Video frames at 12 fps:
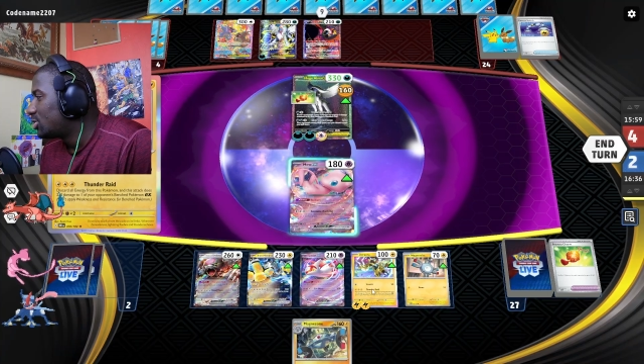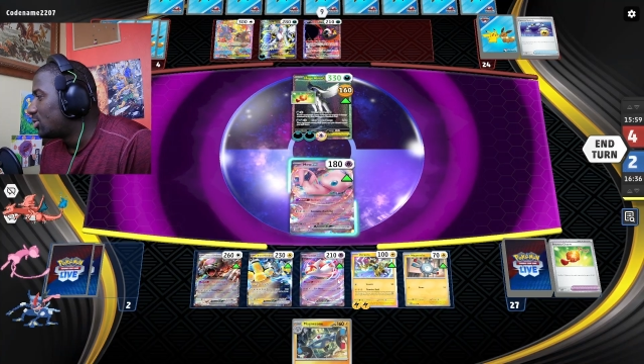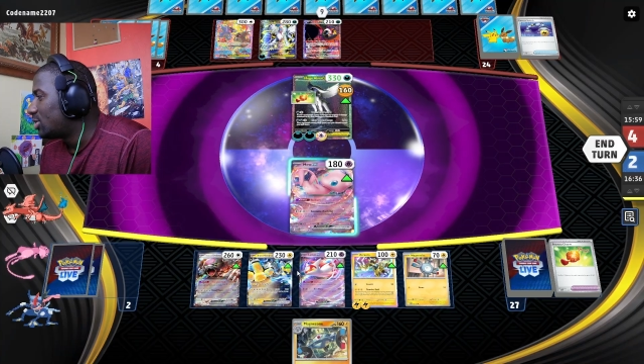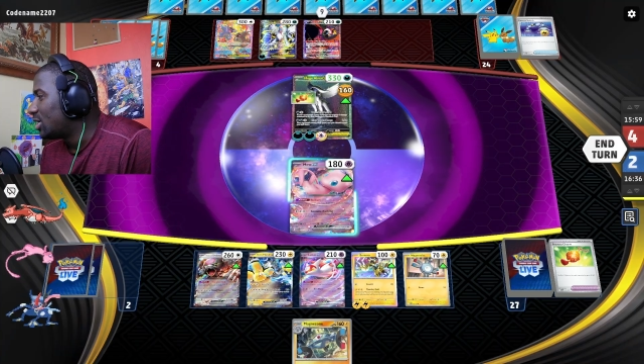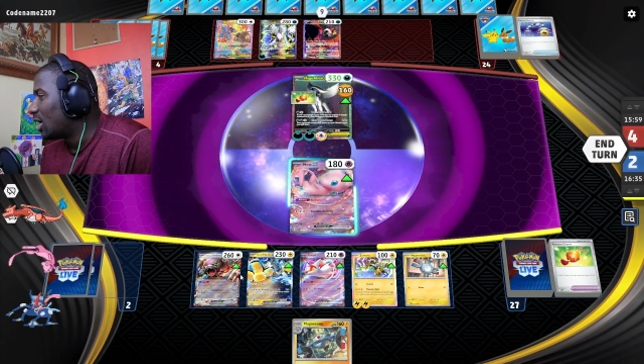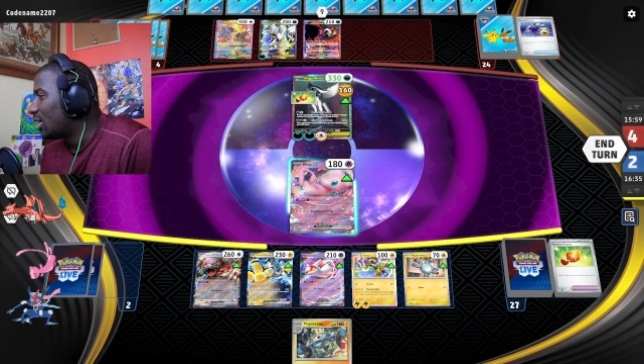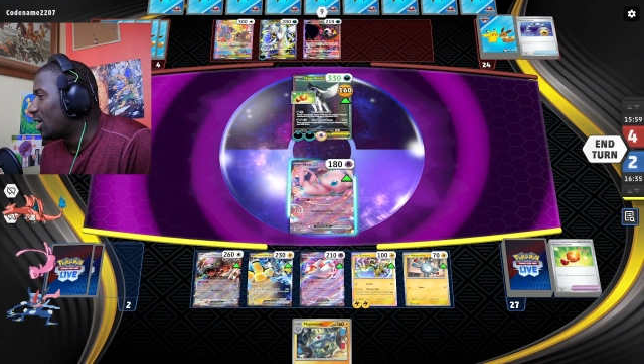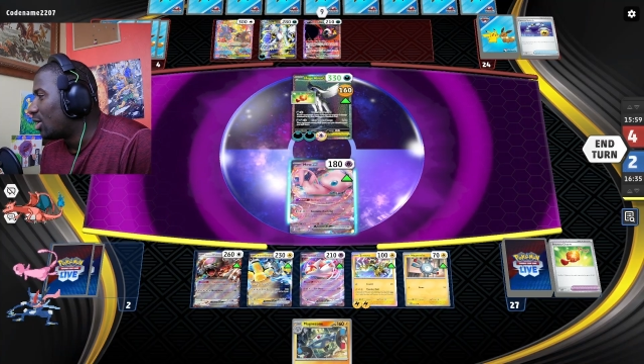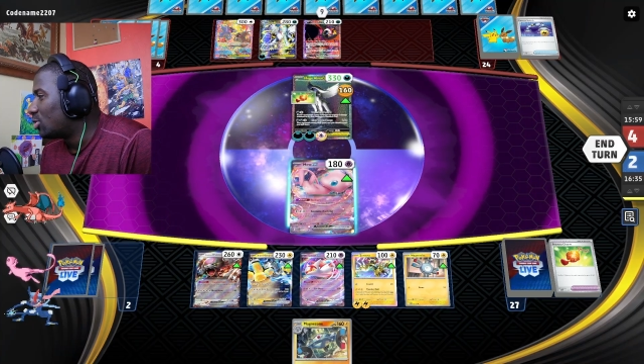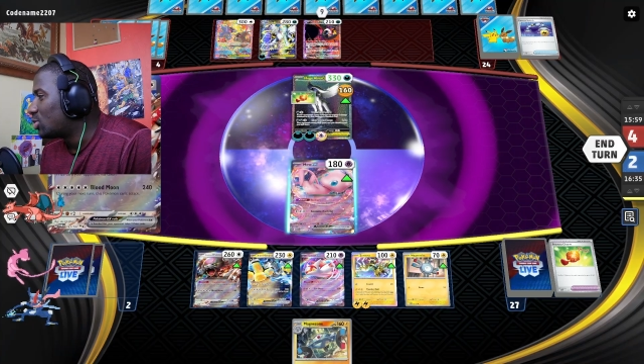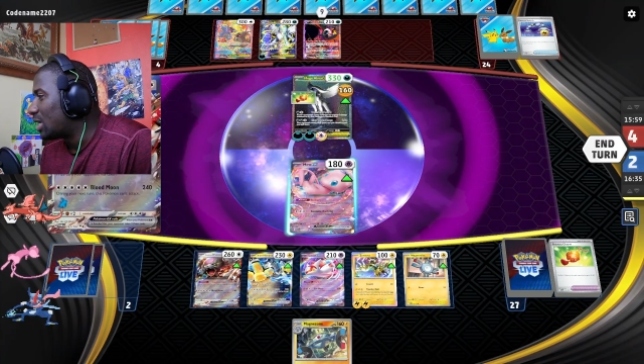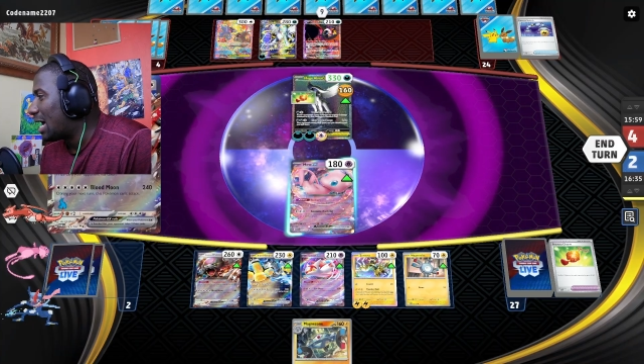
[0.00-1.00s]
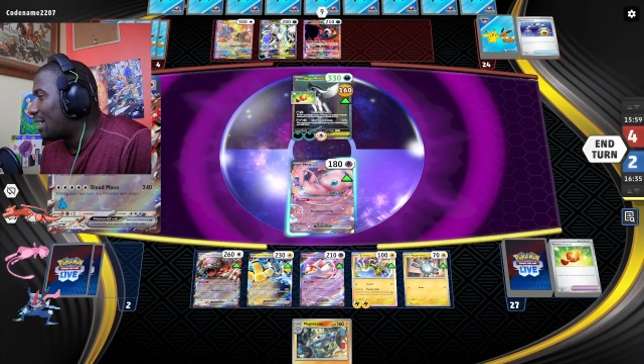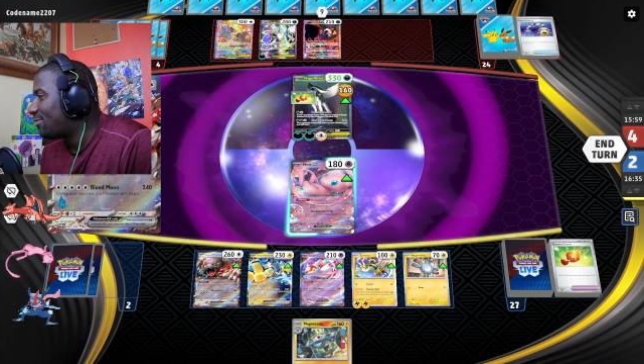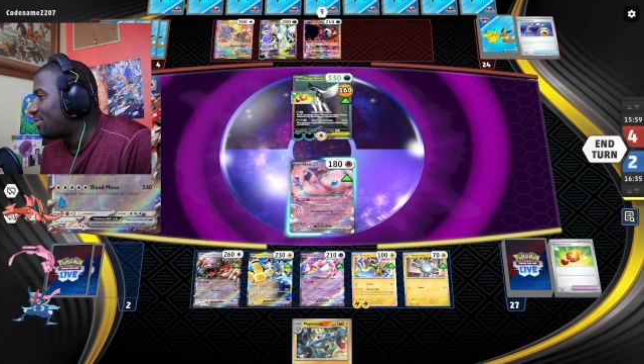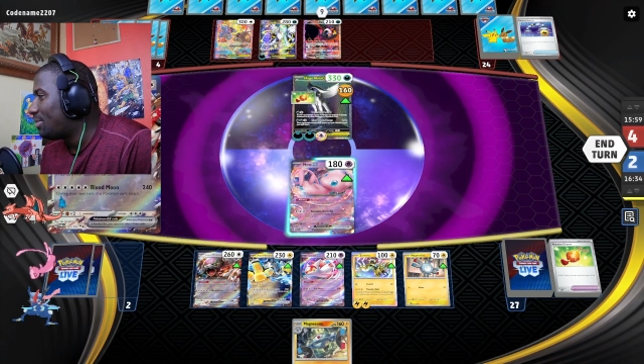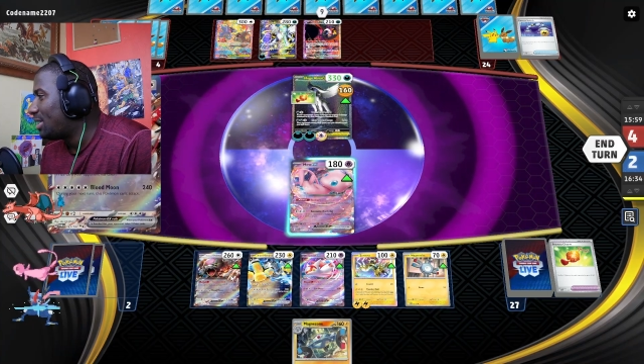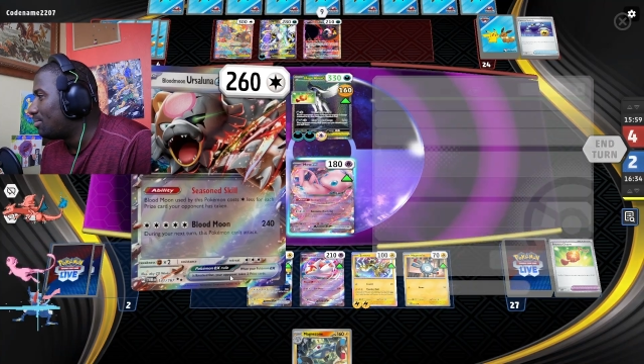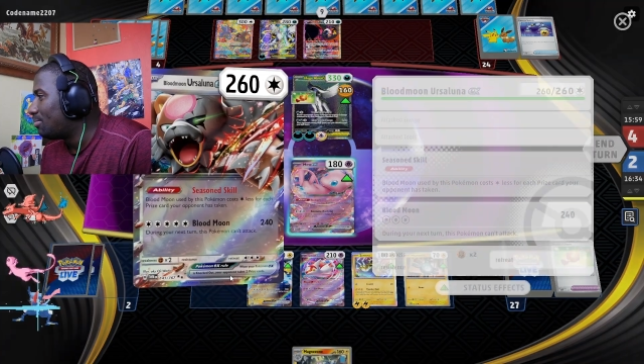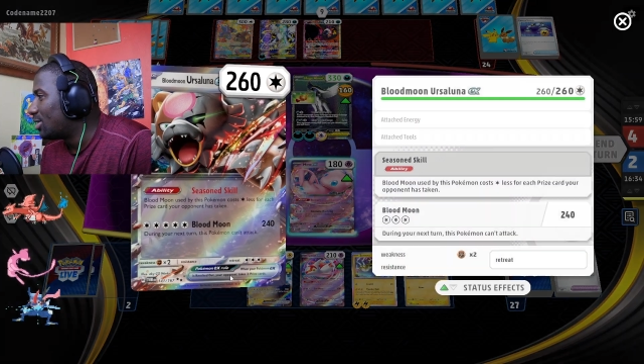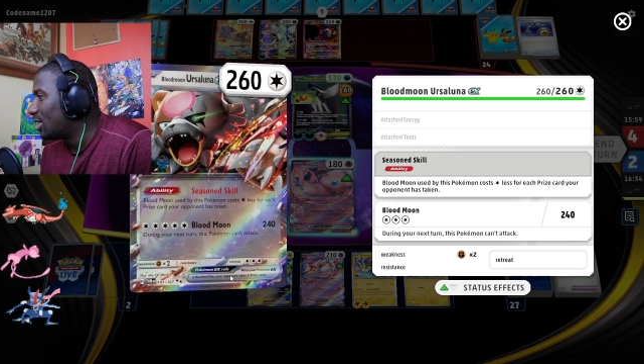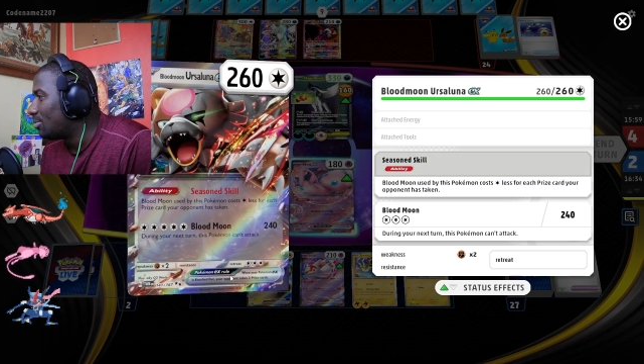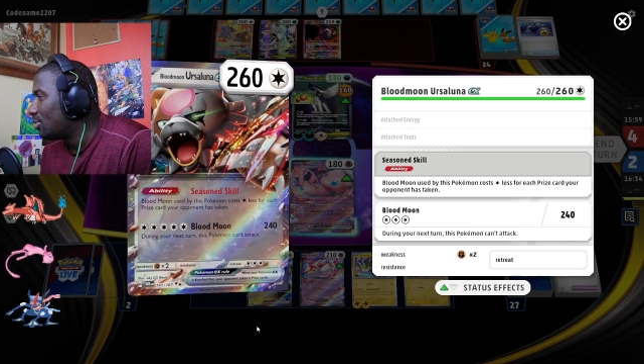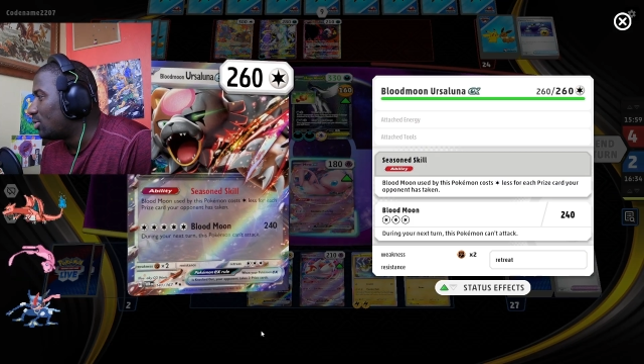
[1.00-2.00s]
other out would have to be the
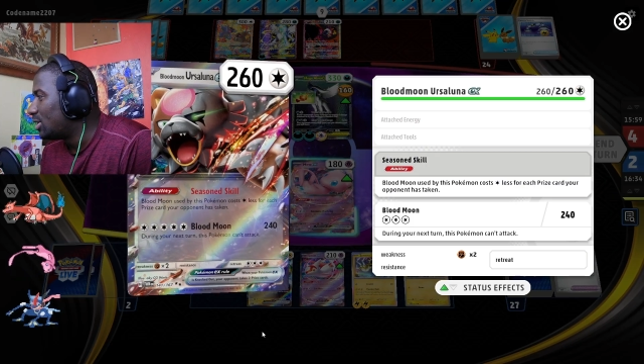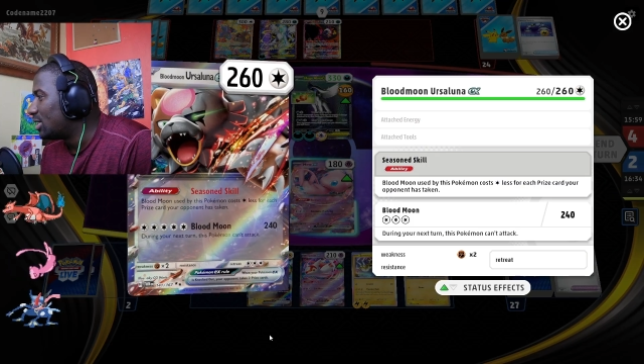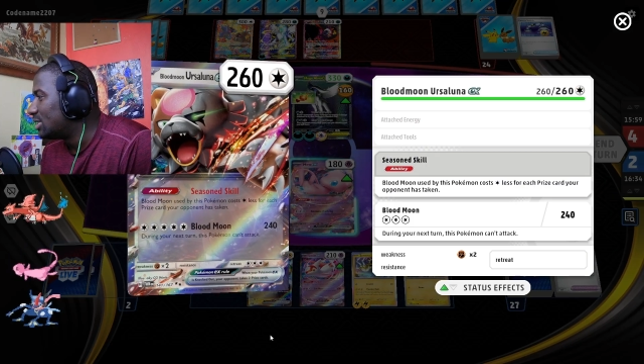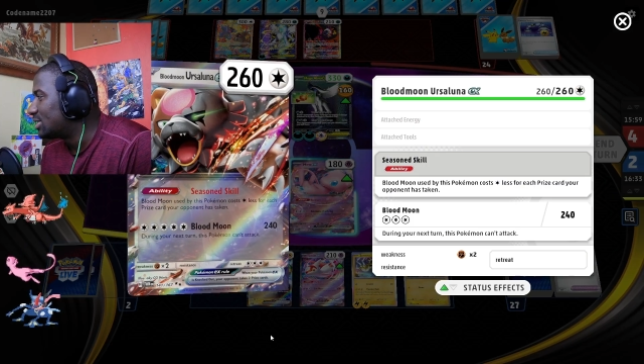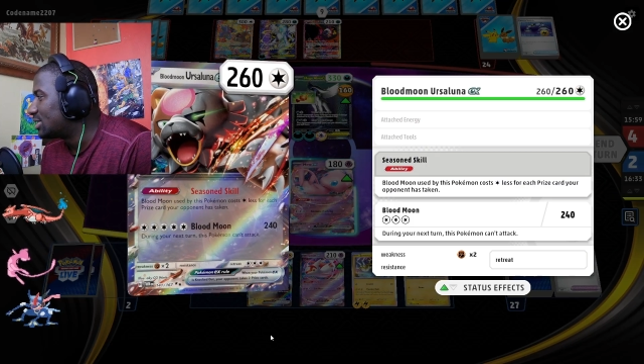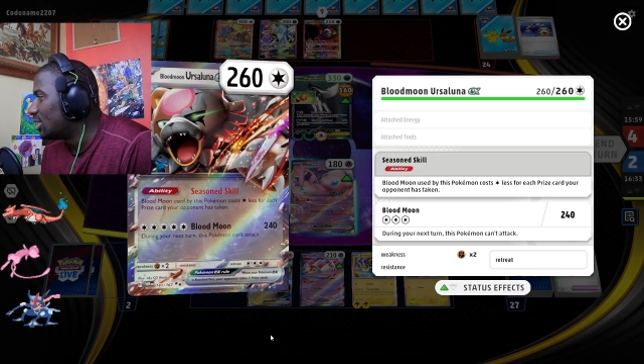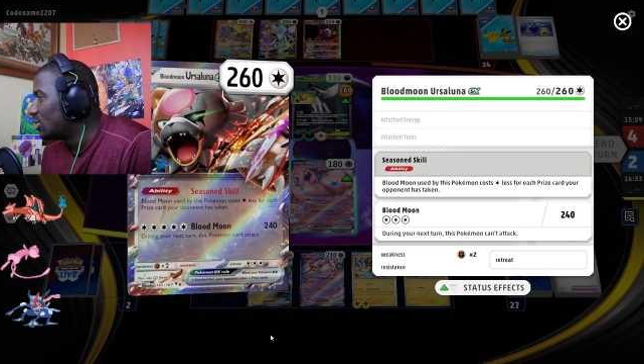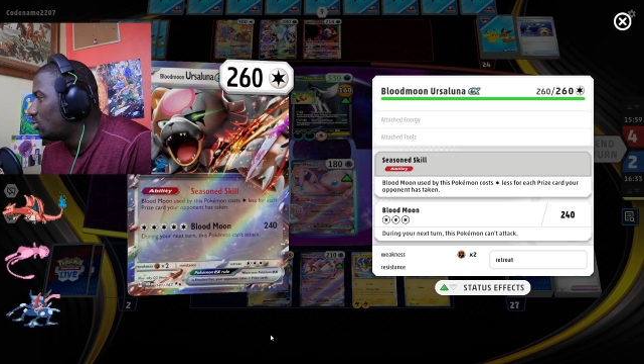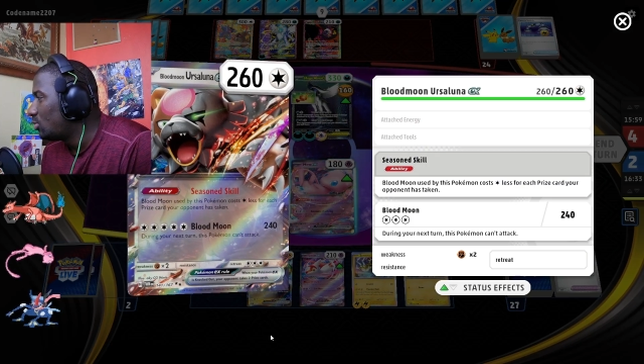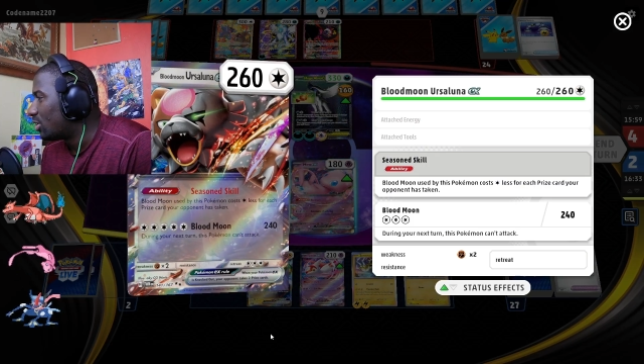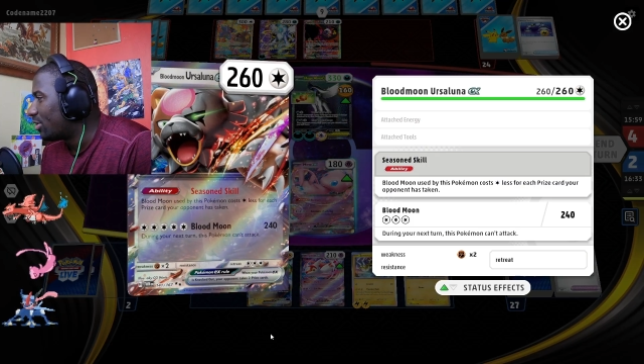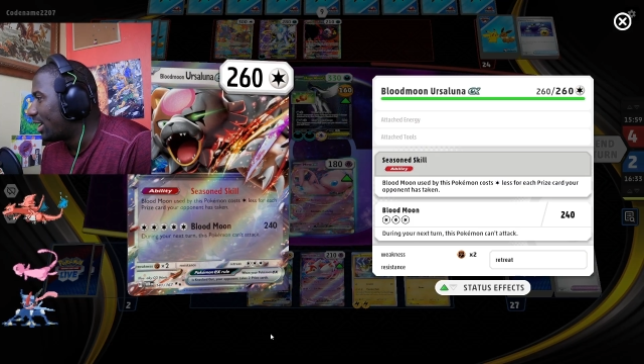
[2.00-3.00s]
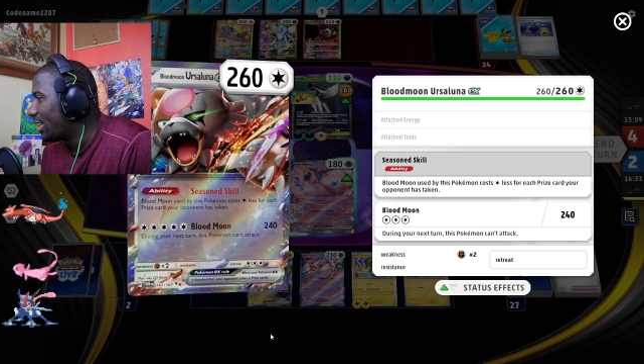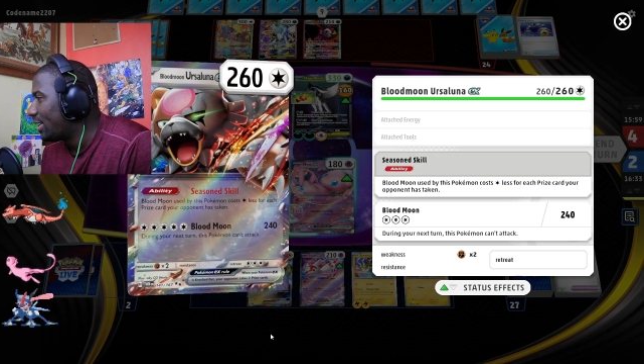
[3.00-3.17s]
Bloodmoon Ursaluna, right?